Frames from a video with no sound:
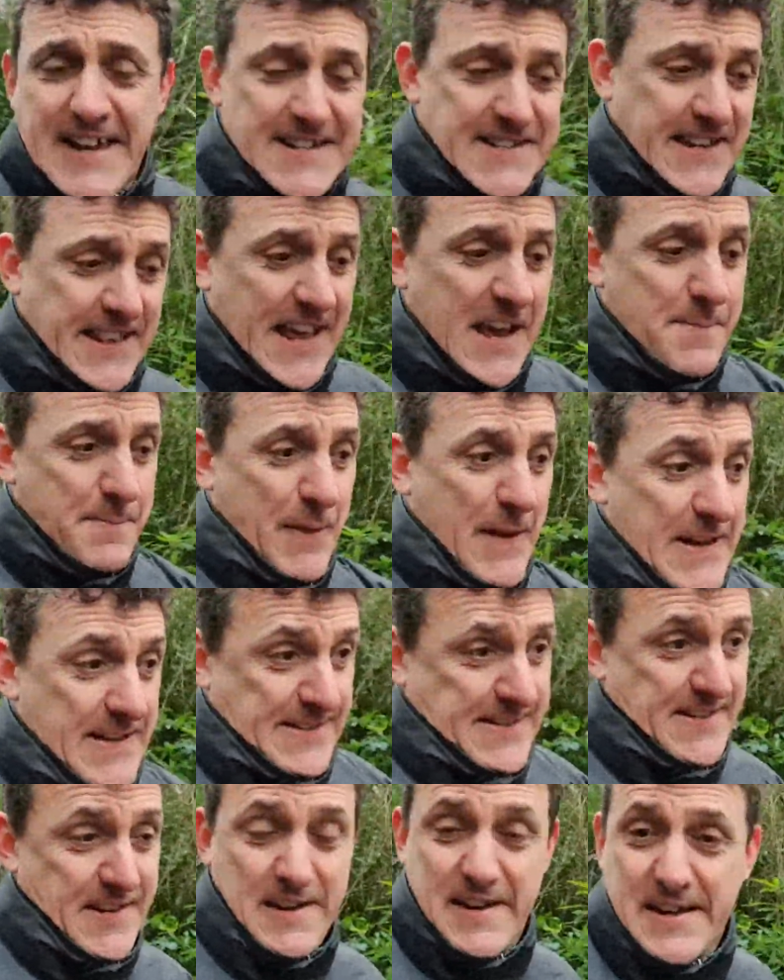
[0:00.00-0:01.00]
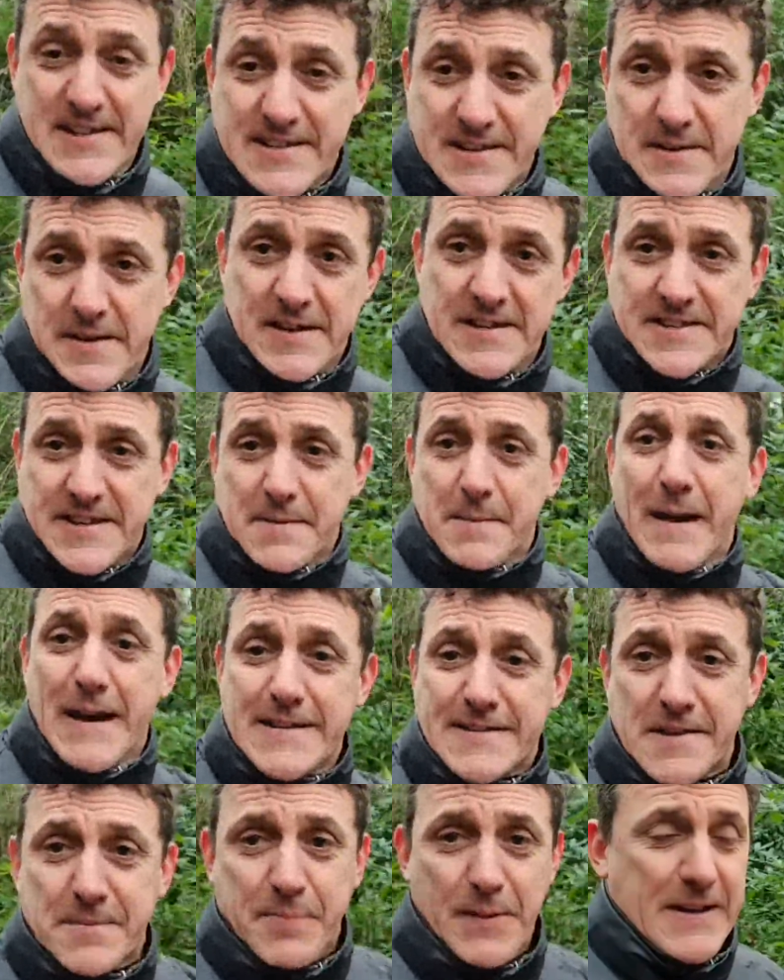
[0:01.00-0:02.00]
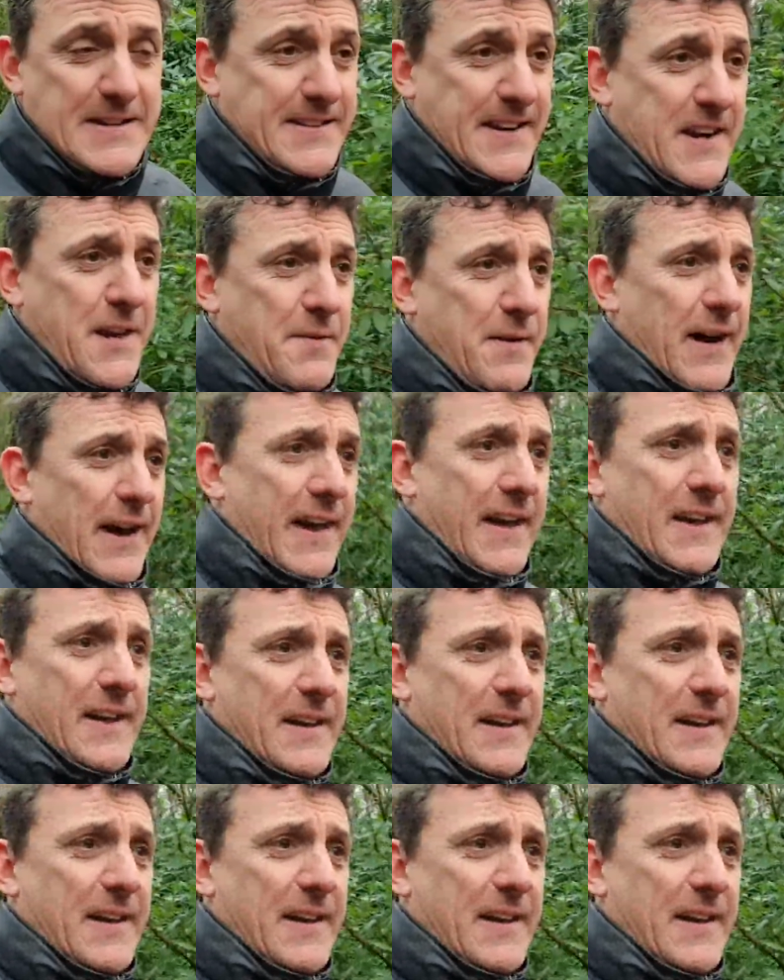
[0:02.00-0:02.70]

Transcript: to that place is an amazing place anyway.